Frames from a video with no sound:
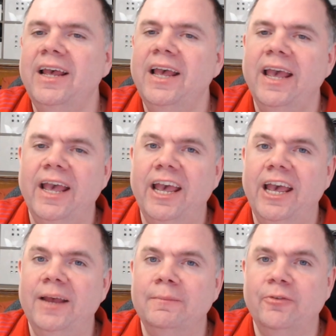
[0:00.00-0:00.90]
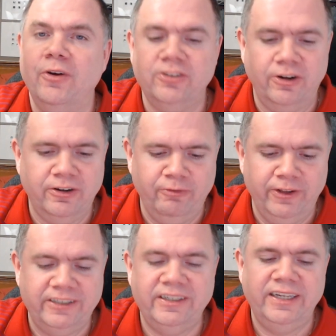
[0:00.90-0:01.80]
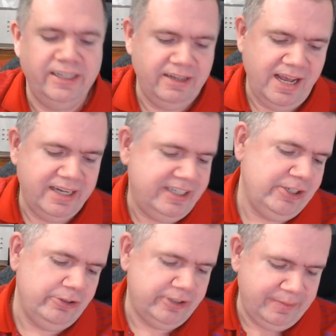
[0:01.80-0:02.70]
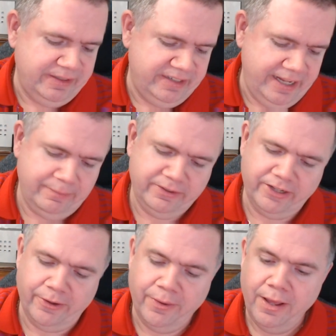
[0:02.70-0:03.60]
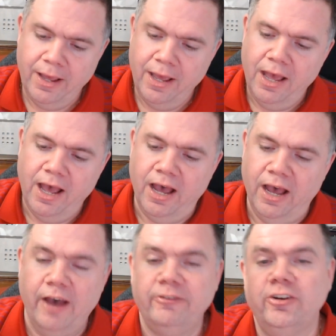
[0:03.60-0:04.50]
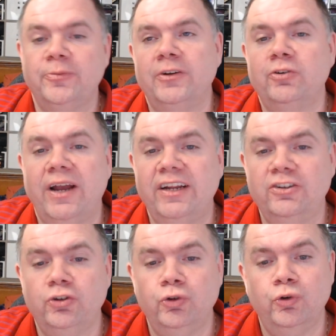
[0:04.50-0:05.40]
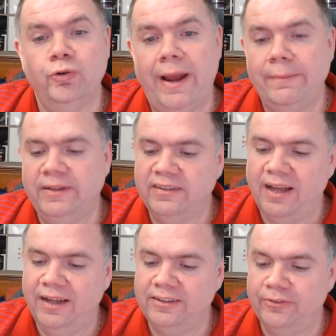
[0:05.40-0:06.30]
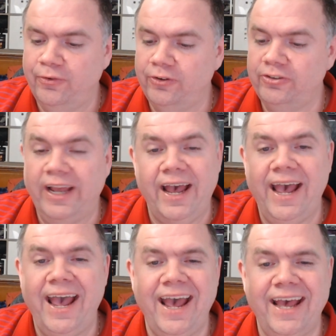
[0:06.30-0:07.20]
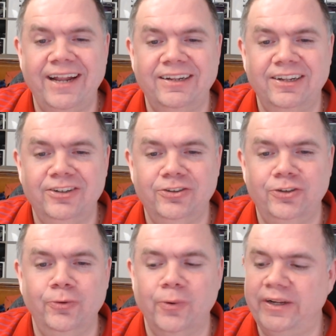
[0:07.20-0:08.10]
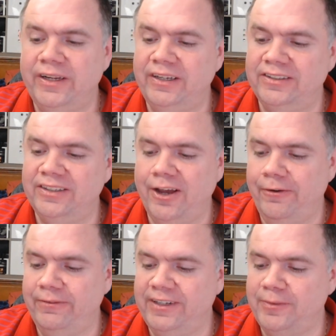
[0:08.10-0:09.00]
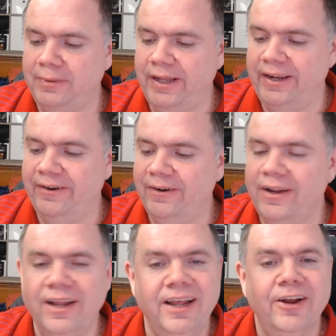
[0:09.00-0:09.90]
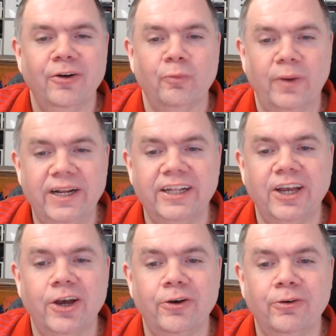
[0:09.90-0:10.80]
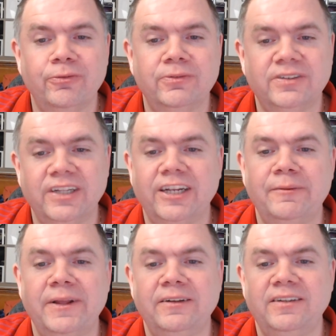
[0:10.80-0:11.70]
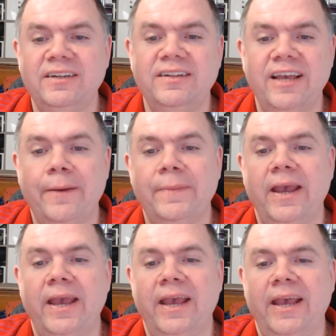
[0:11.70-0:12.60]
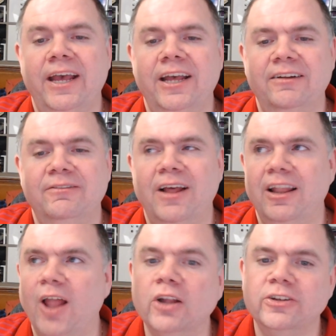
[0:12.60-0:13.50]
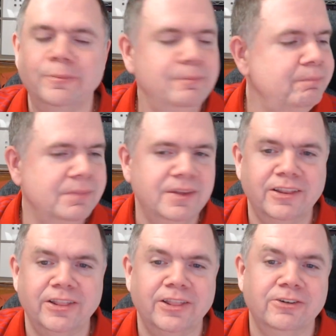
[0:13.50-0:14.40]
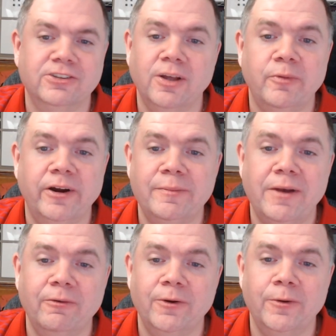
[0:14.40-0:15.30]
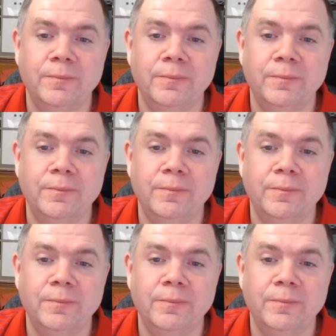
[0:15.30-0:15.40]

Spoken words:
And before I started really digging, I didn't know some of these names. So I've just been trying to grab these guys. Unfortunately, I had two rookies of this player ready to go, send them in TTM, and lost them. They're somewhere in my room.